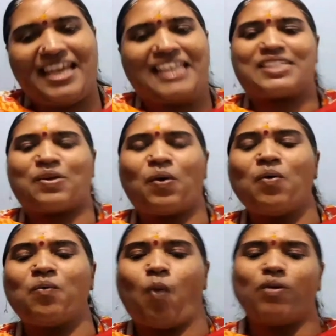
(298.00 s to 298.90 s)
So
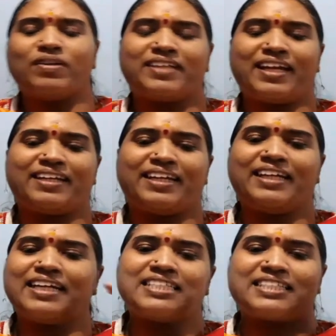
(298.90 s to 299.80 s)
what he did
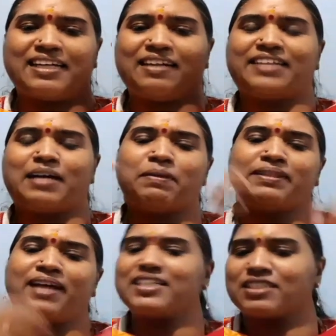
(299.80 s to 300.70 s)
is,
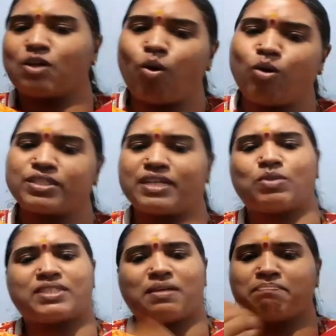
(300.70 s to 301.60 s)
Dharmadas Ghosh, he
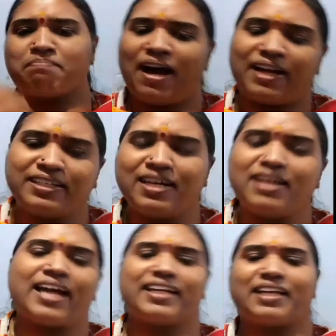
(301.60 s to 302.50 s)
was a minor
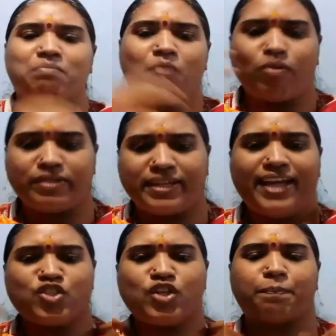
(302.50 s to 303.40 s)
and he mortgaged a